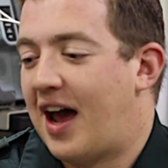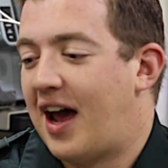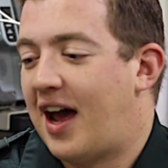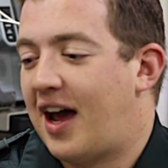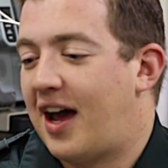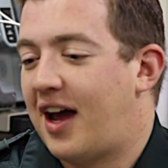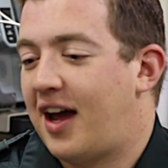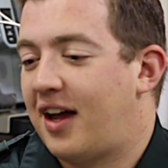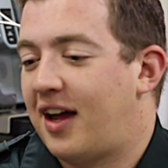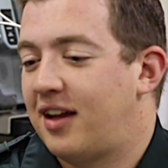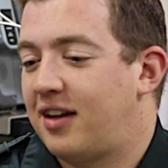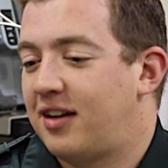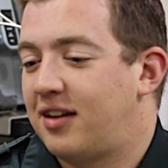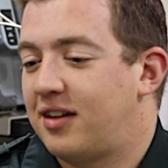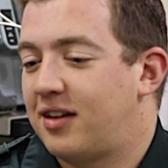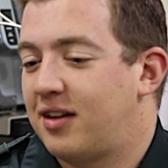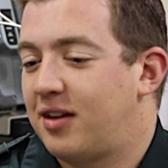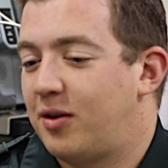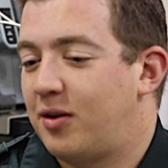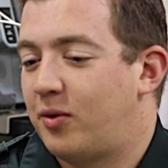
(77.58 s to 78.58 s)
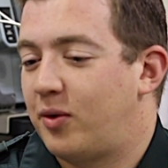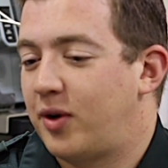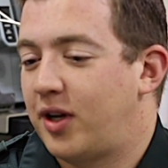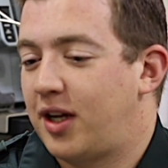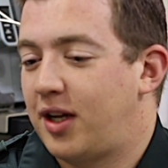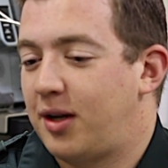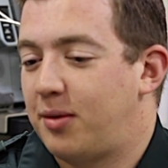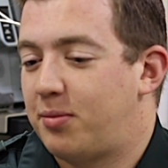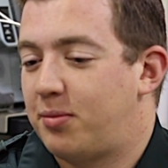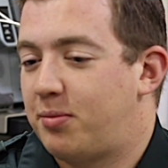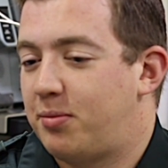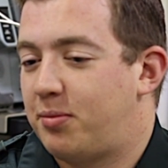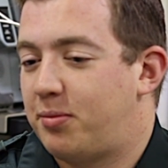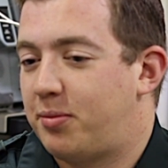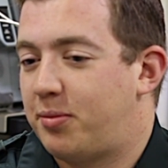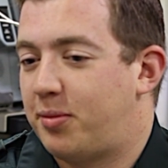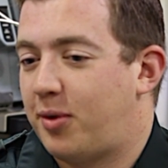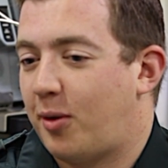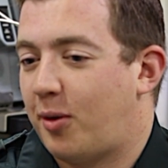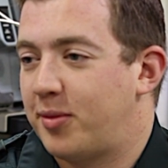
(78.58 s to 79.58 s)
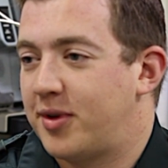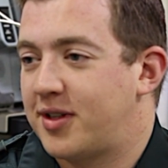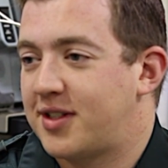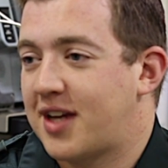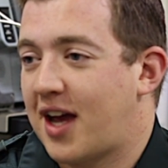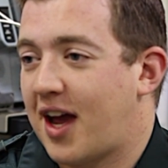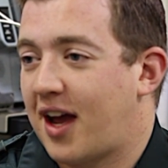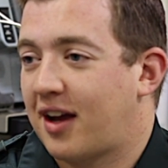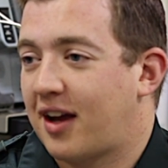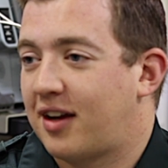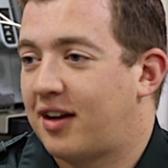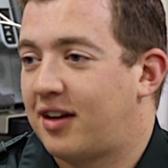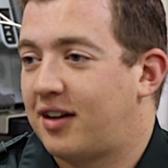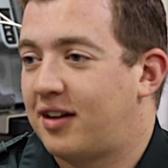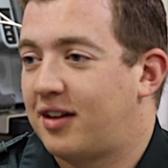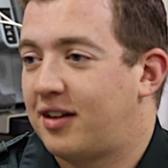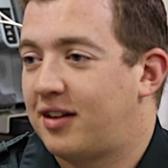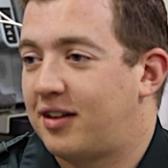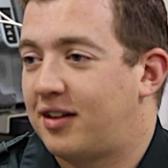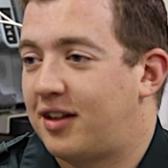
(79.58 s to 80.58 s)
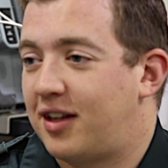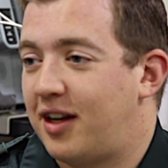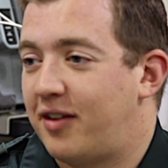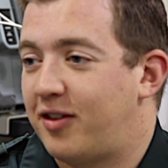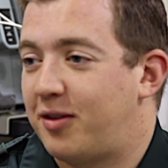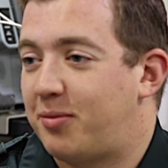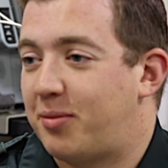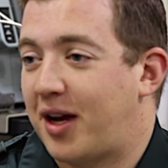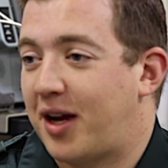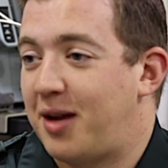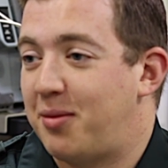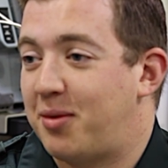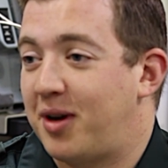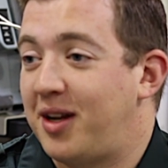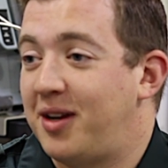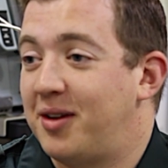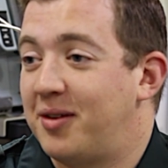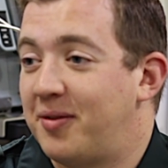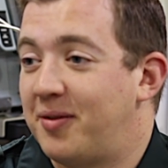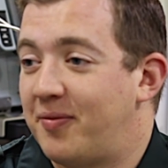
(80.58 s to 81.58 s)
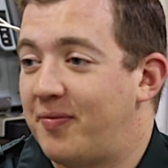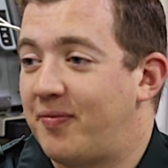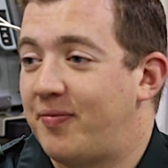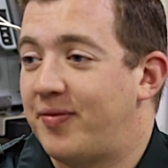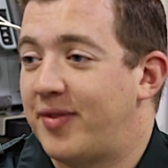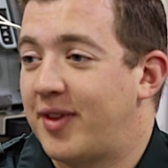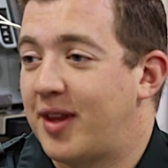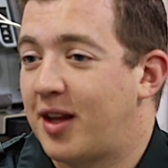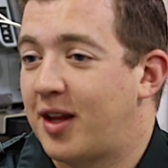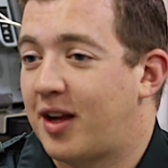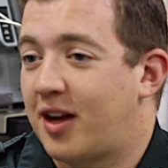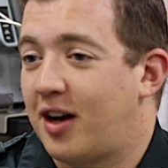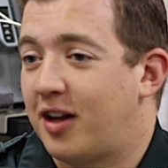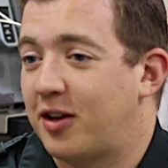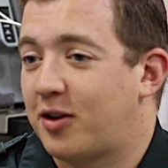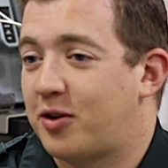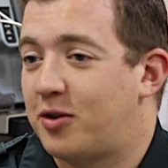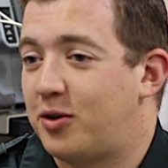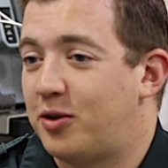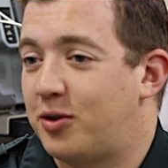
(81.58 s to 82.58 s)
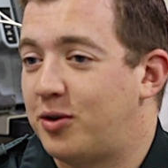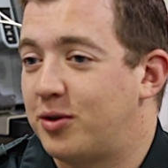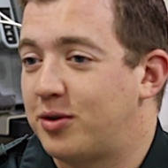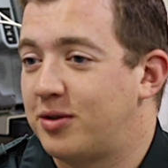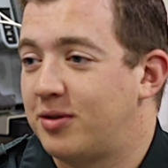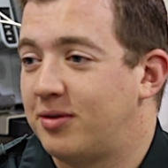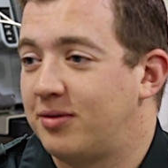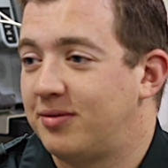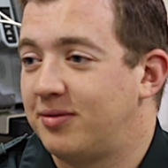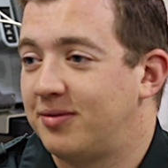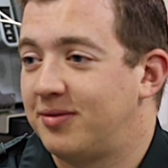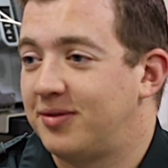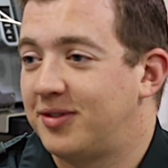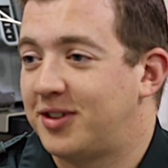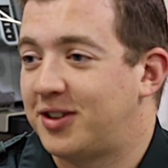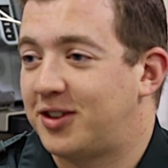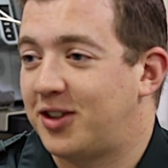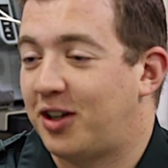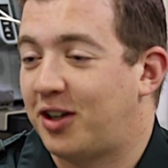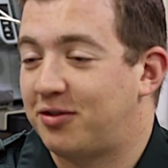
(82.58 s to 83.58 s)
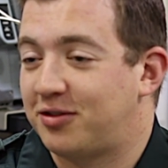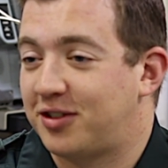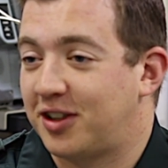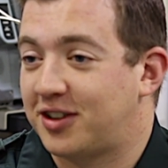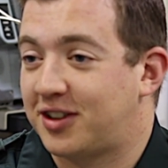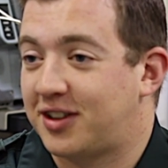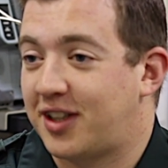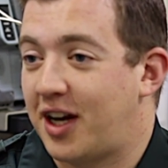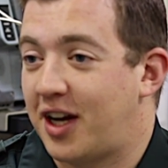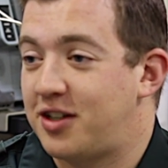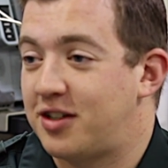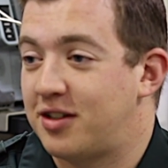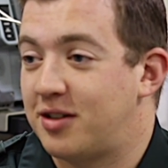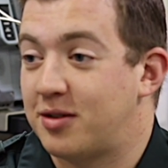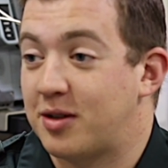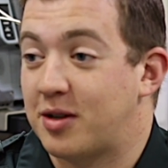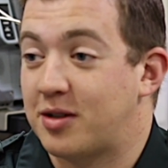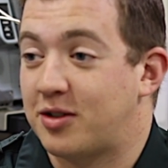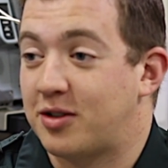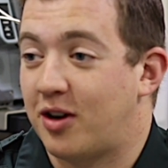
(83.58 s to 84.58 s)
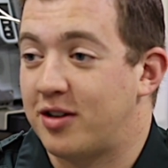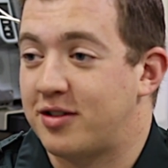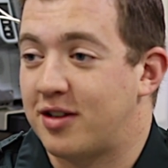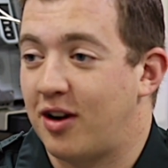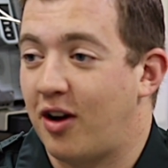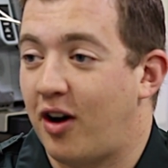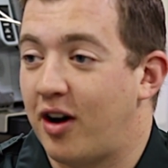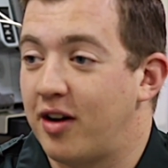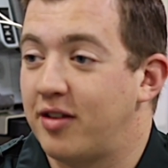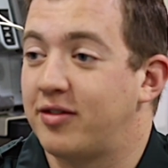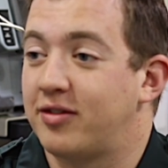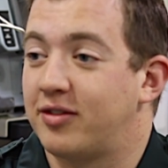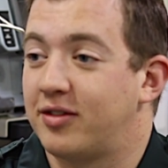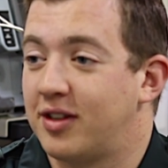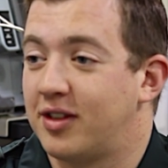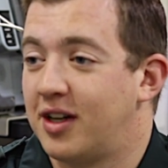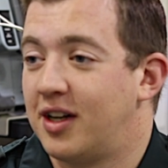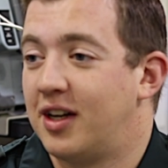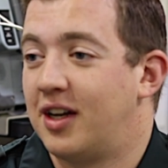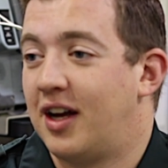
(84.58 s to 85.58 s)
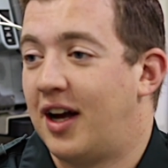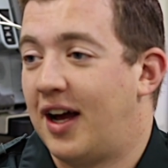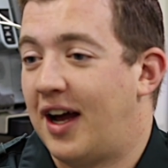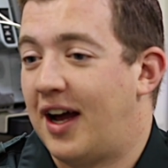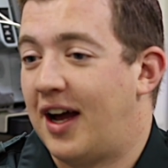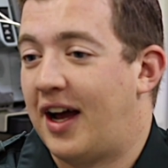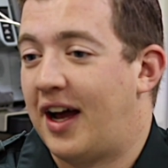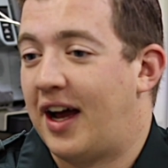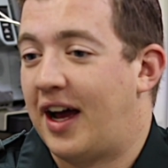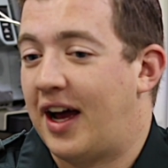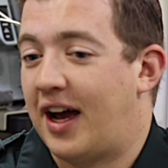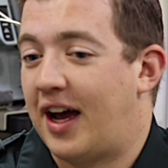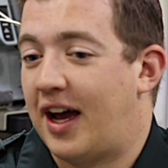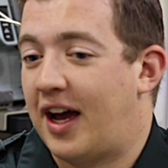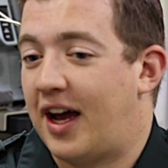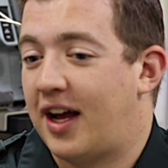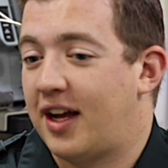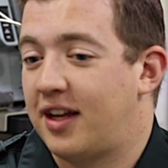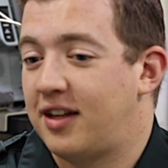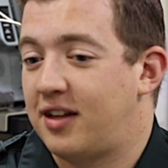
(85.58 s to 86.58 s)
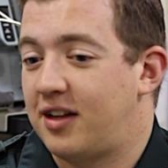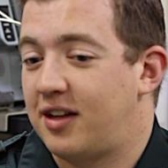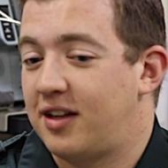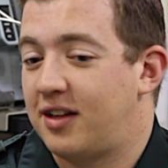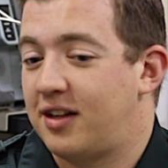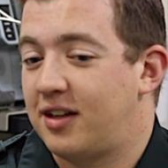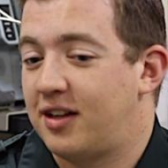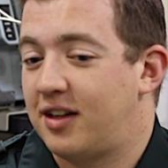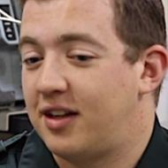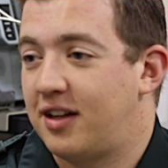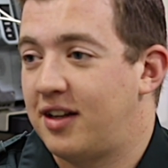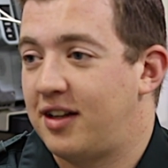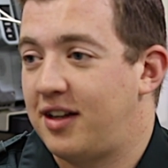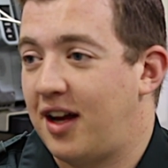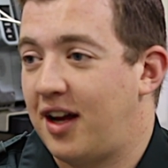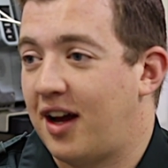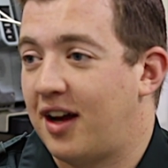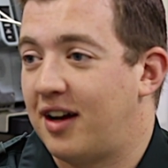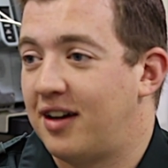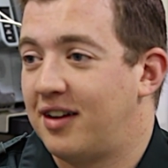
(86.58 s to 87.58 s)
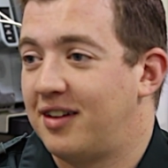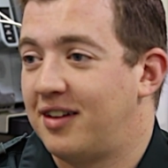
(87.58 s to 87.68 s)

And we popped the sack, delivered baby, cut the cord, started resuscitation of the signs of life, and yeah,